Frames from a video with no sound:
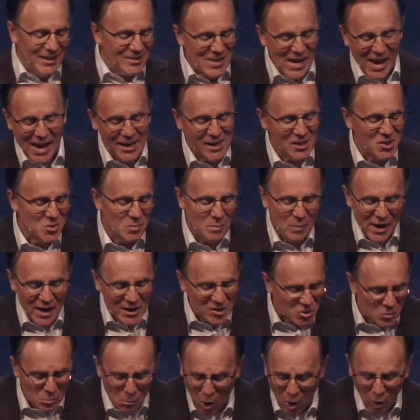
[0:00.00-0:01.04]
It's had its
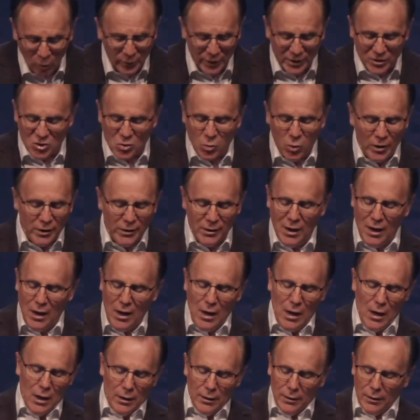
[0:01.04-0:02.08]
best moments
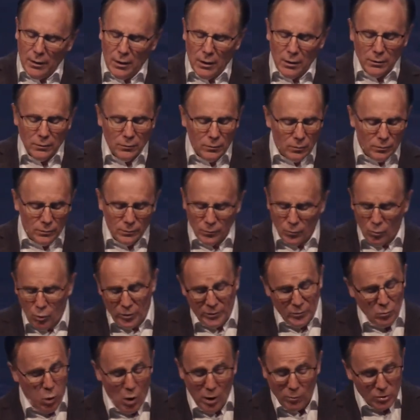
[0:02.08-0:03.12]
when
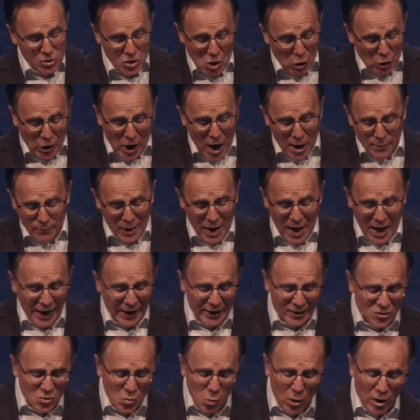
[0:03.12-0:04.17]
what was on our
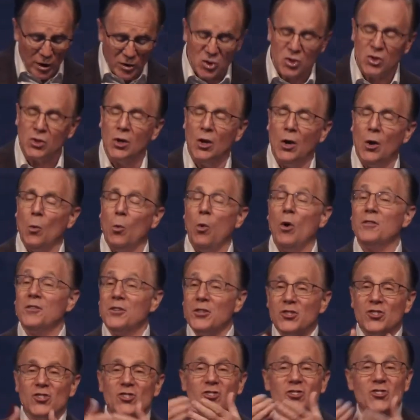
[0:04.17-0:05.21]
mind was,
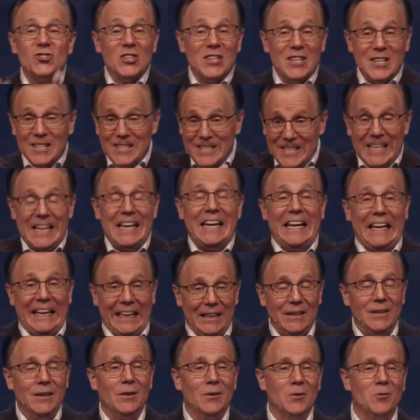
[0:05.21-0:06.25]
what does she
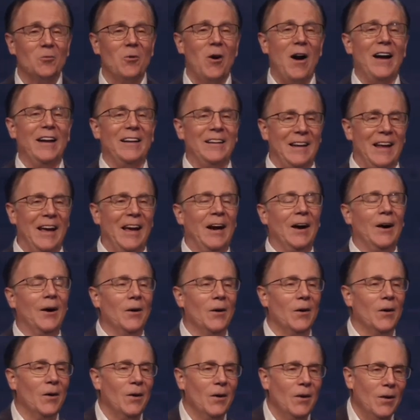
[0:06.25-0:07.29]
need right
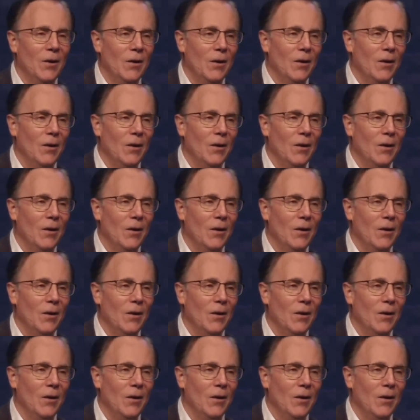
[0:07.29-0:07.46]
now?